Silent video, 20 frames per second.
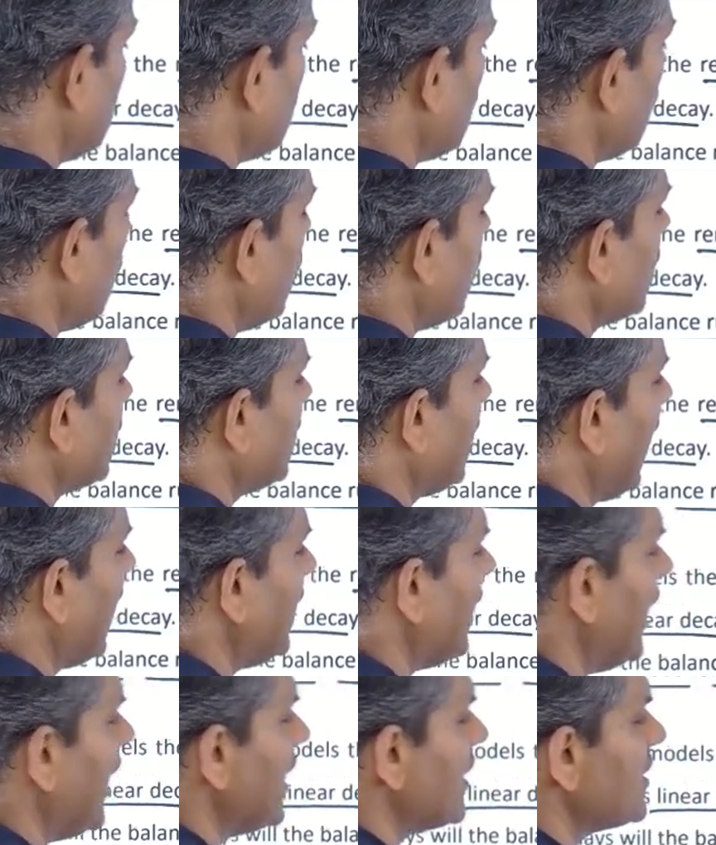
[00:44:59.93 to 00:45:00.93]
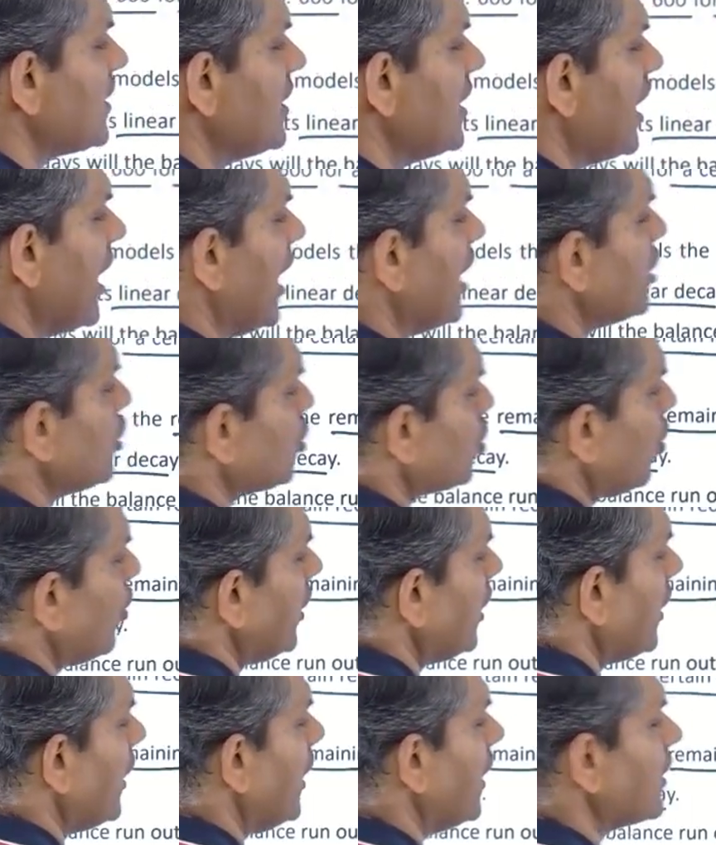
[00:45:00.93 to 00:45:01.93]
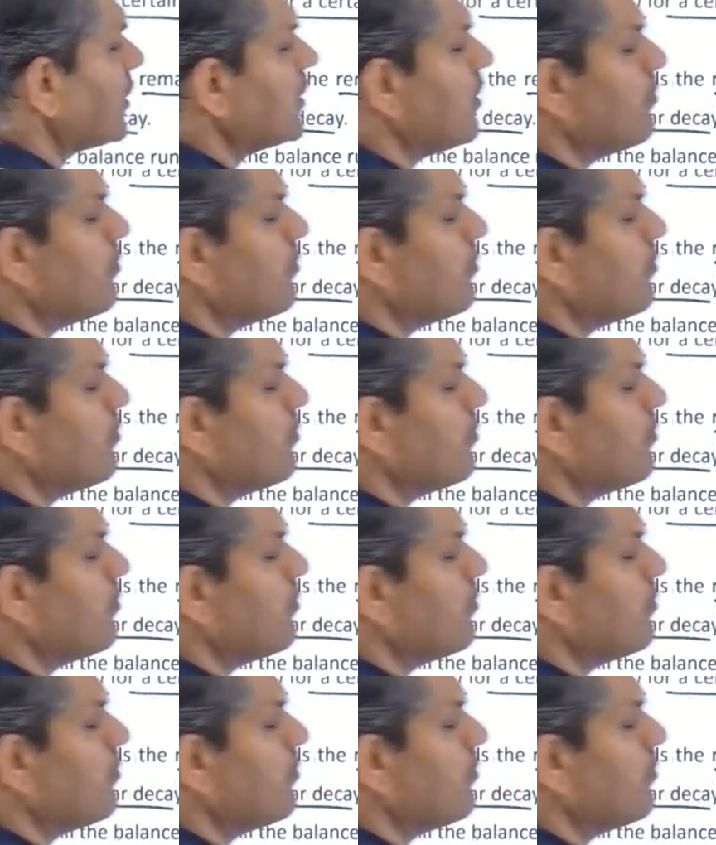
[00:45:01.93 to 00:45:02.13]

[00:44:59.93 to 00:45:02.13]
to 10 days and showing the